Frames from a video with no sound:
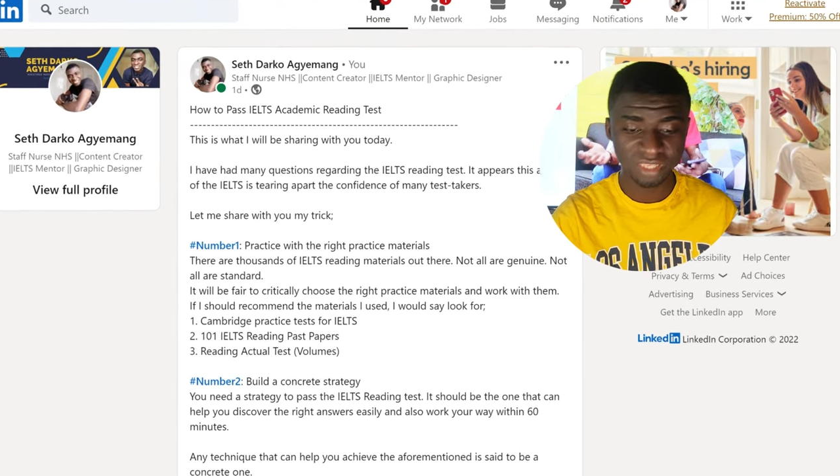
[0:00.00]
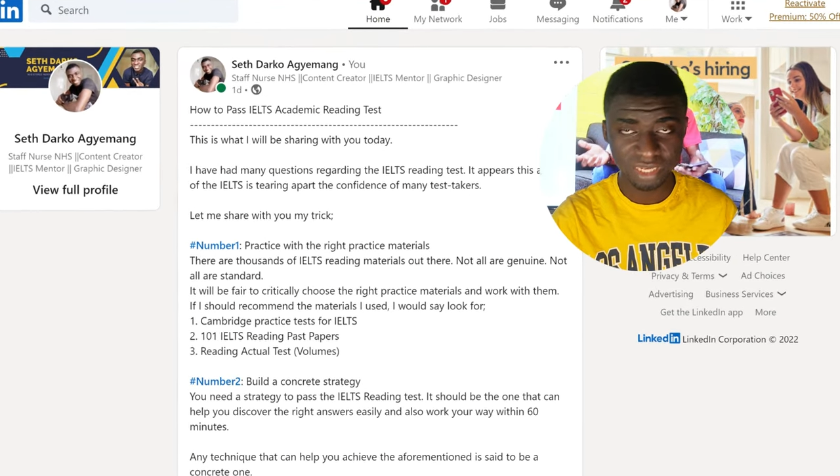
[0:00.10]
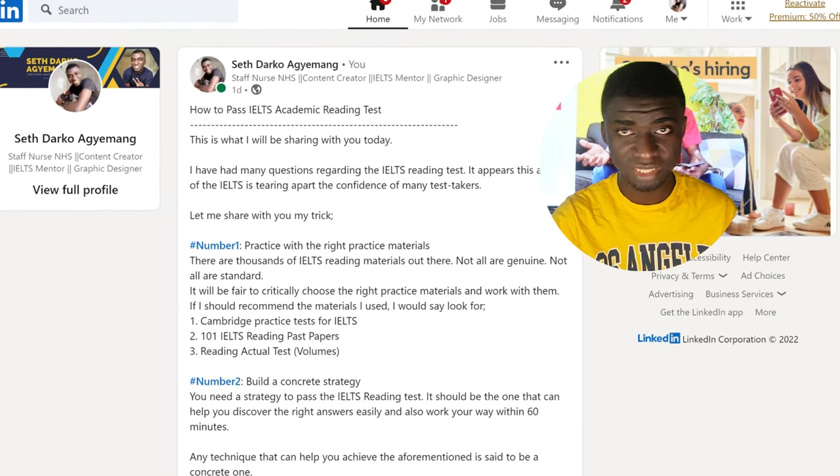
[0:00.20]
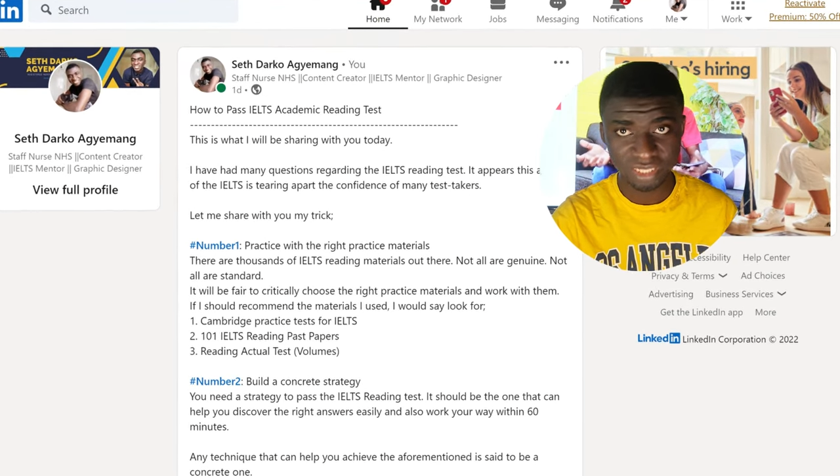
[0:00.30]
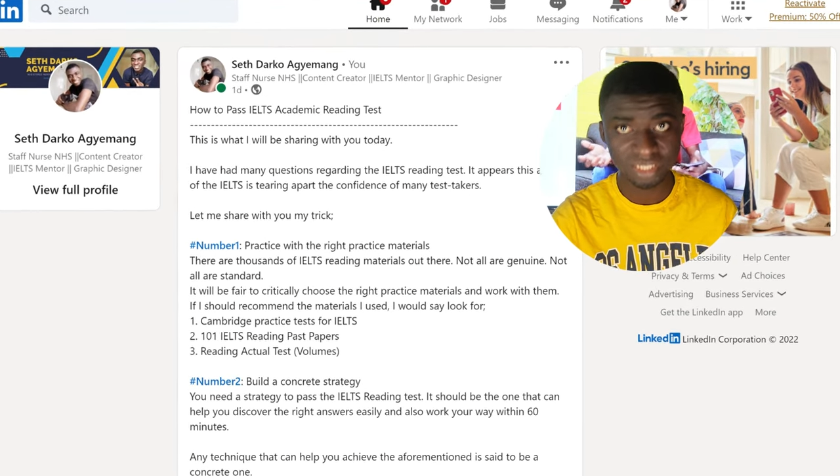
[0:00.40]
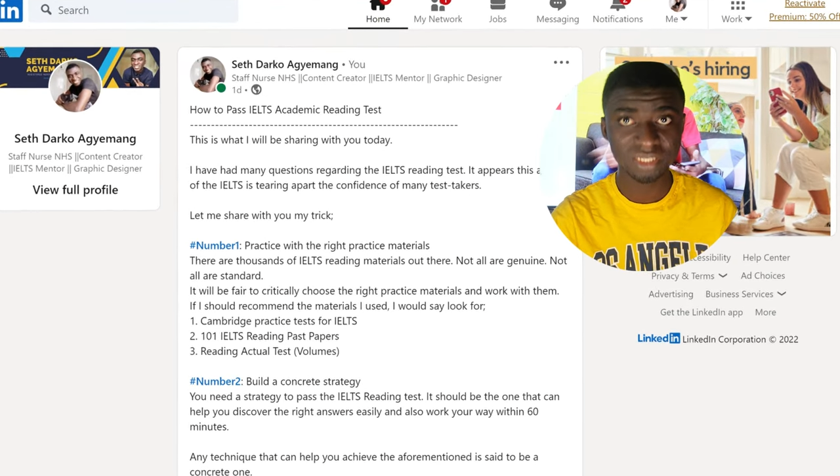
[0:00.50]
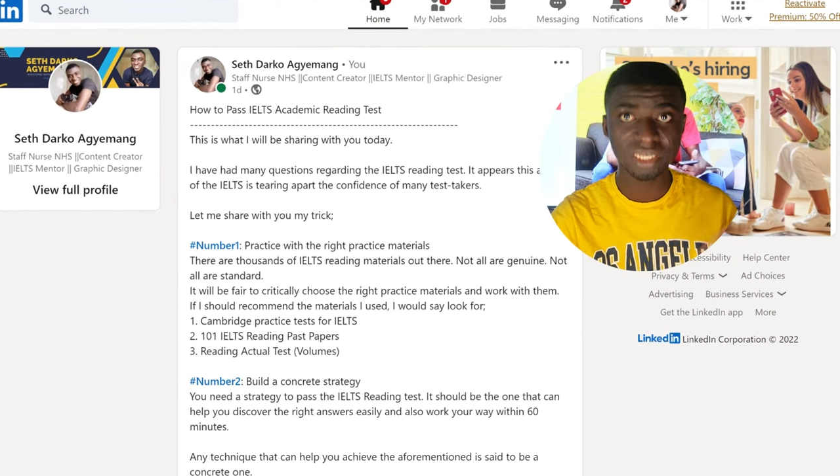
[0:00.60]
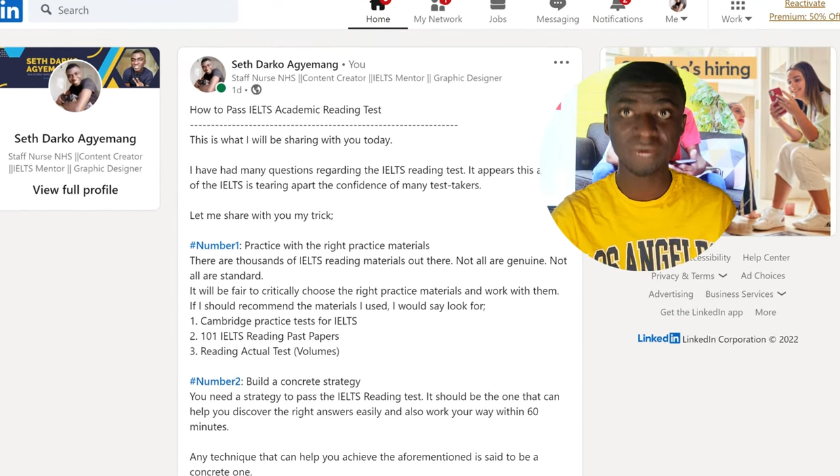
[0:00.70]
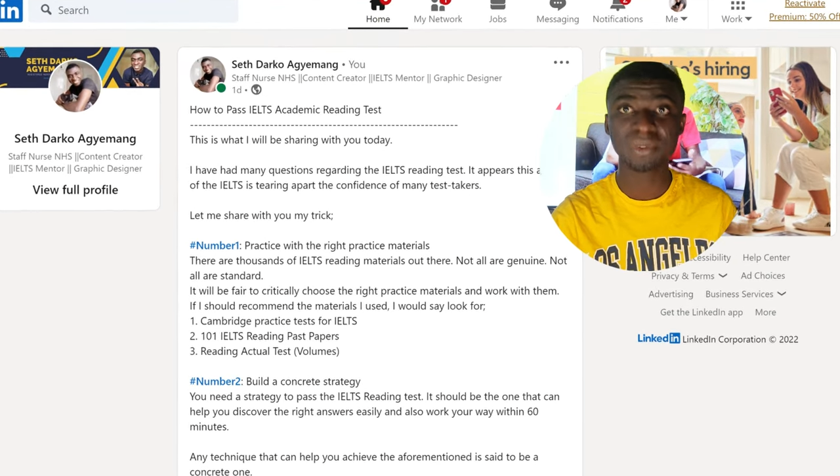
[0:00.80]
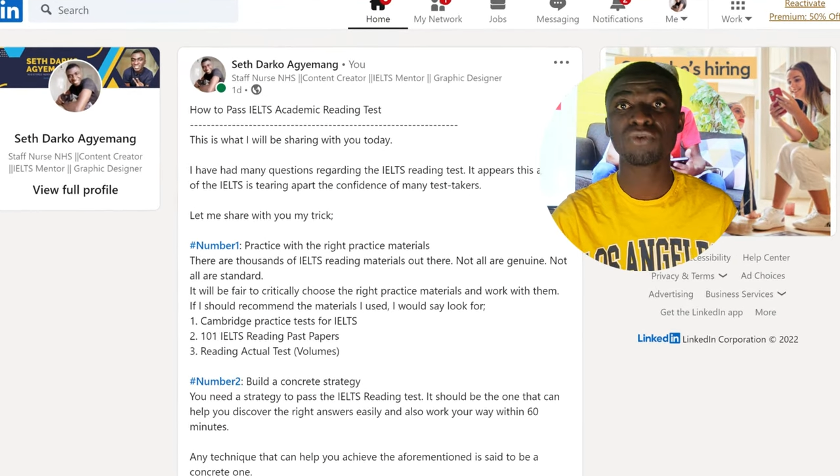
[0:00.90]
test is
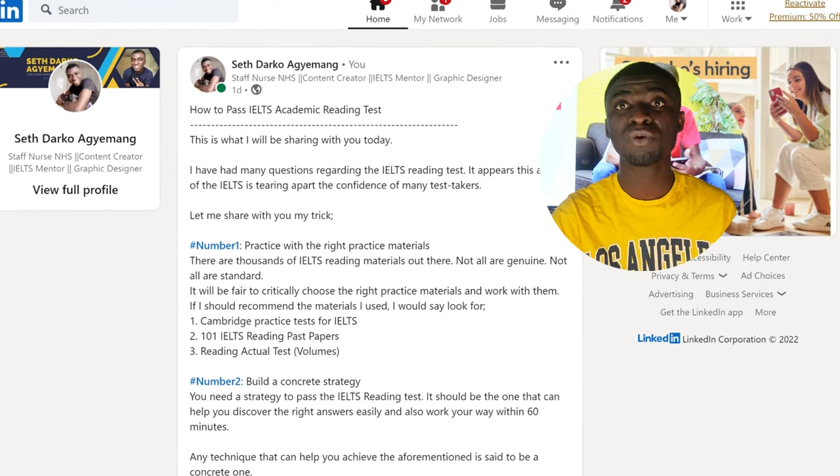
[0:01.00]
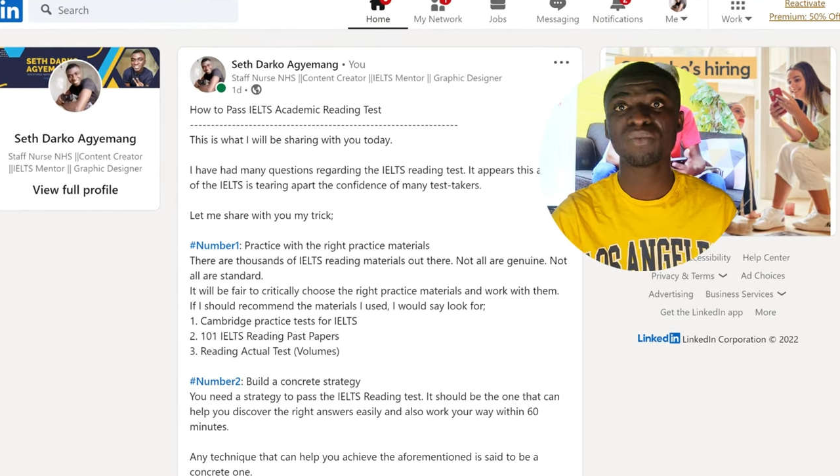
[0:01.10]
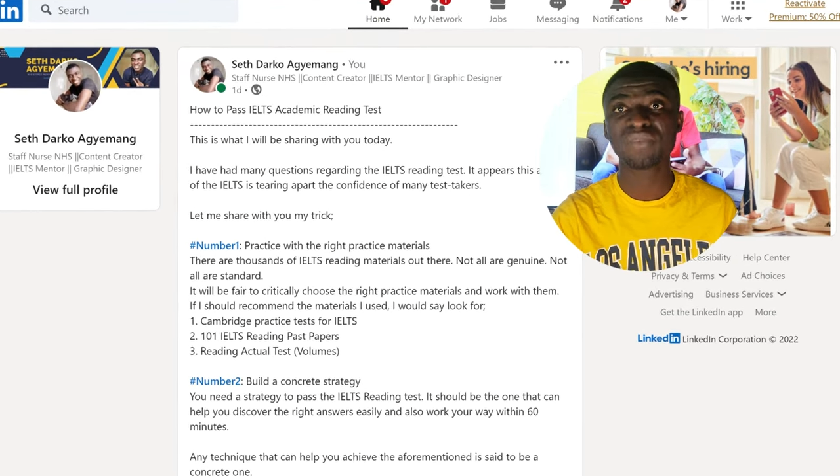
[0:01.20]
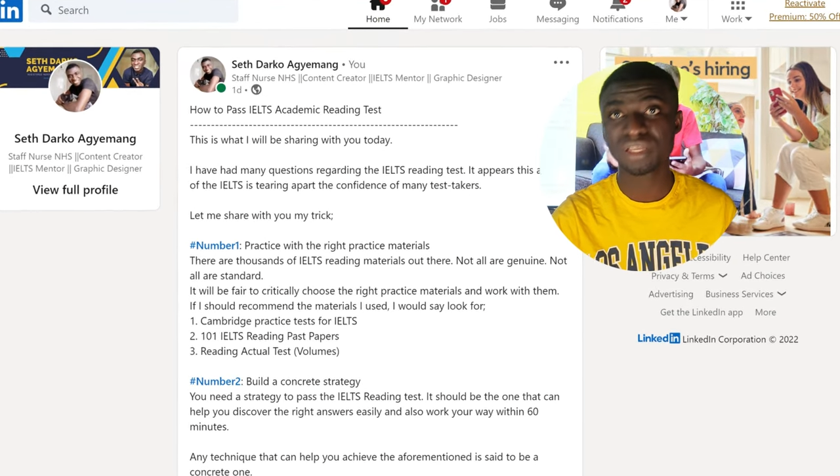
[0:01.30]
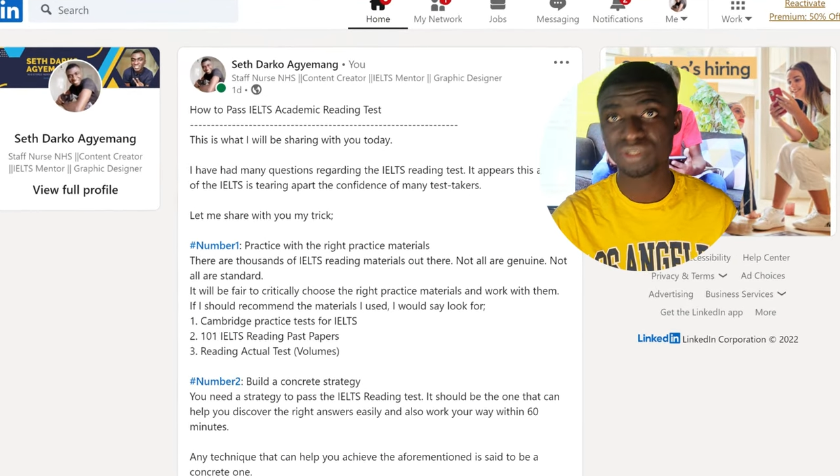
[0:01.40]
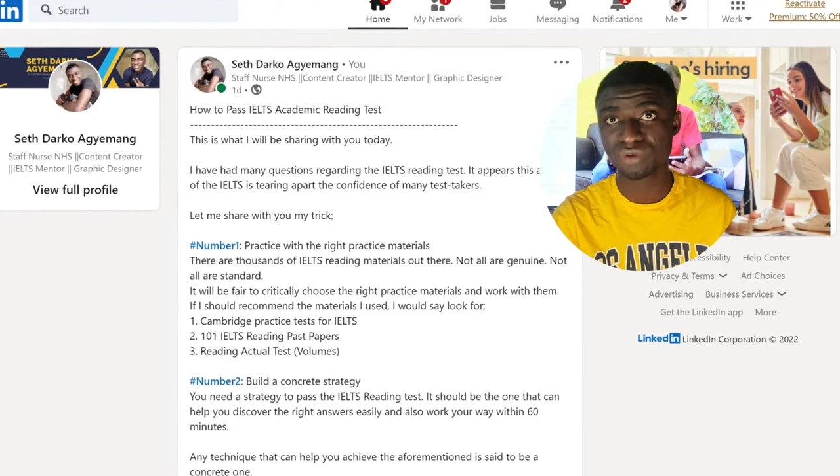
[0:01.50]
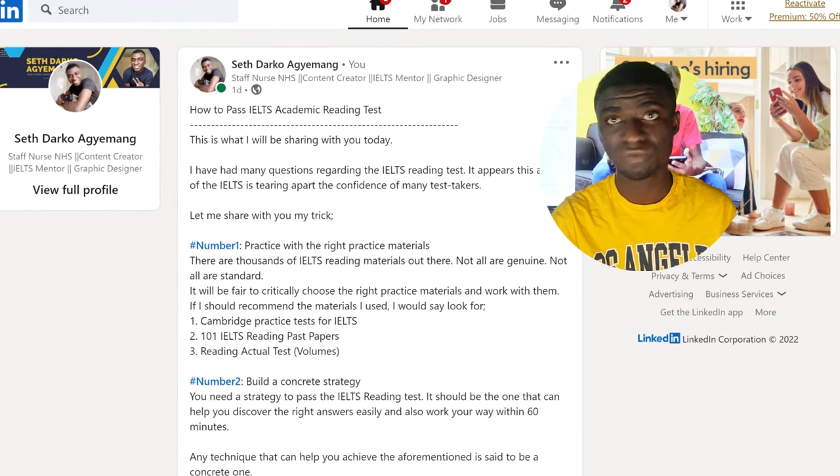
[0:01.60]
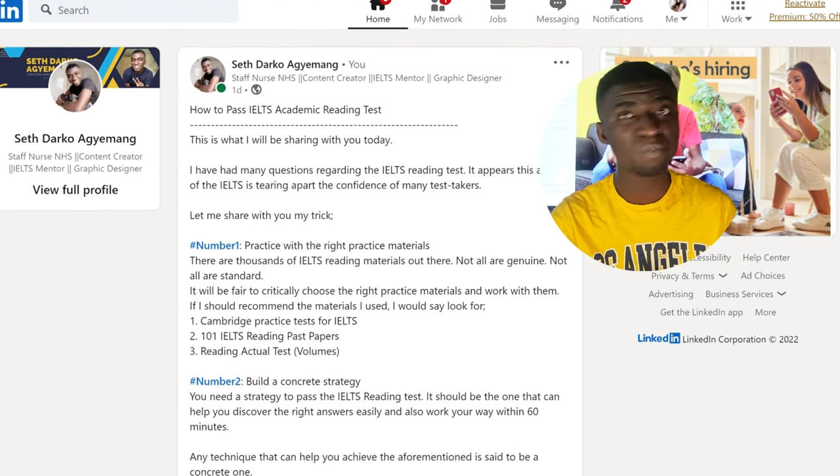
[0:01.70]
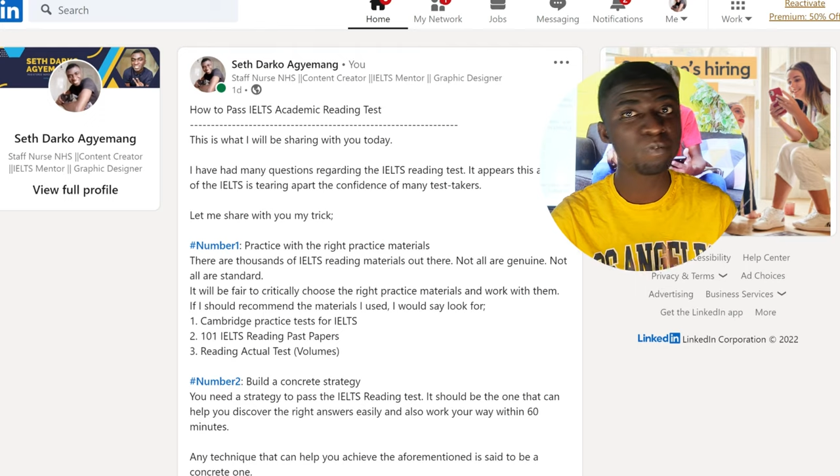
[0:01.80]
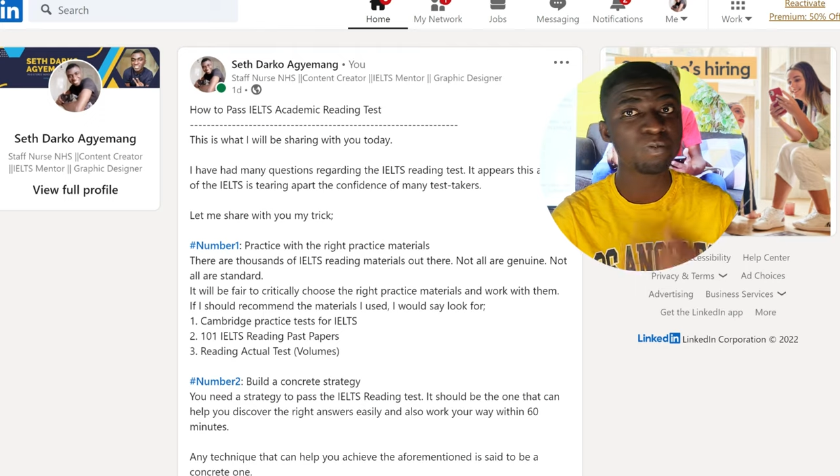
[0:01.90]
tearing the confidence of
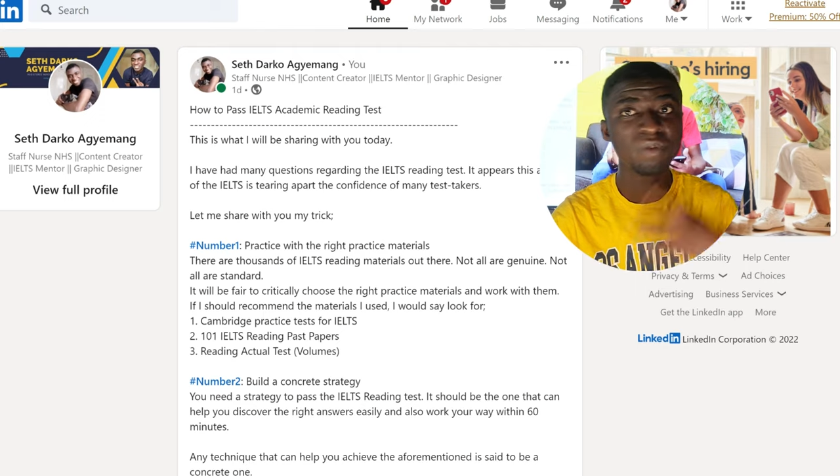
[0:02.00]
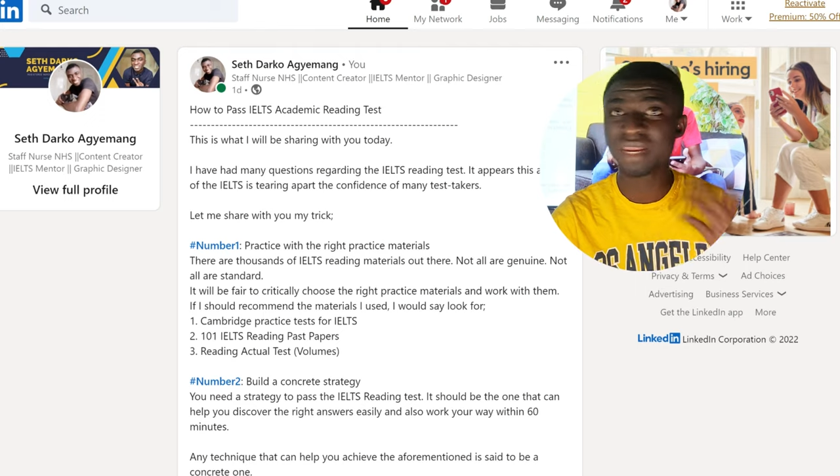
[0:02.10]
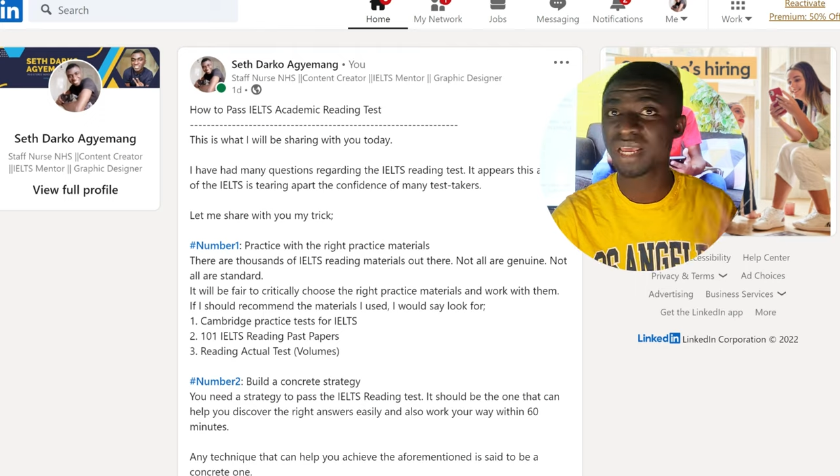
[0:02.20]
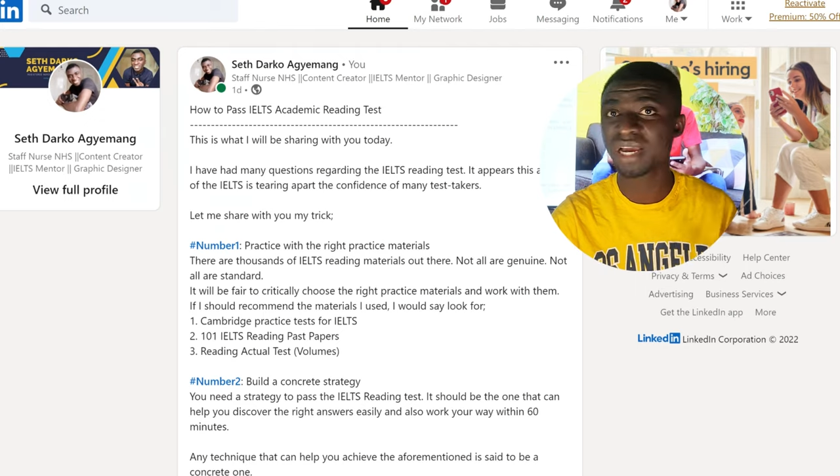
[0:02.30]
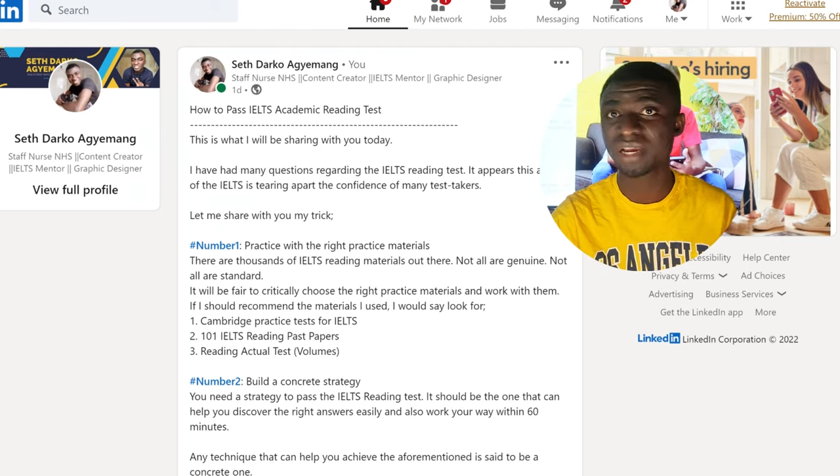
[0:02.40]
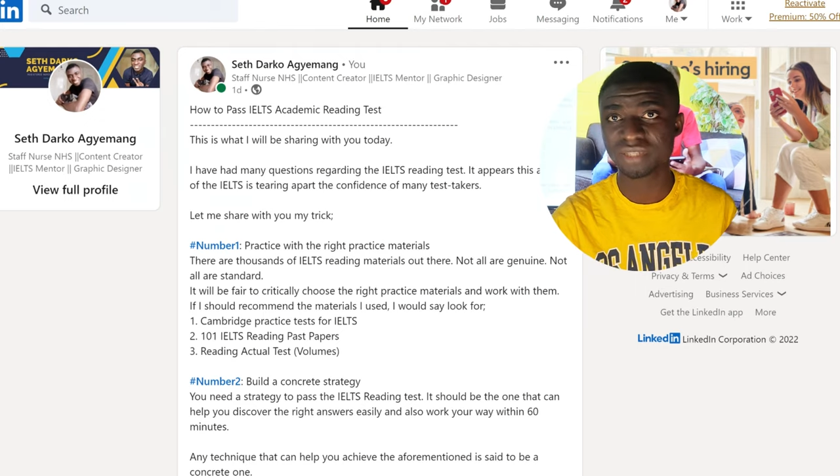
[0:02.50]
many IELTS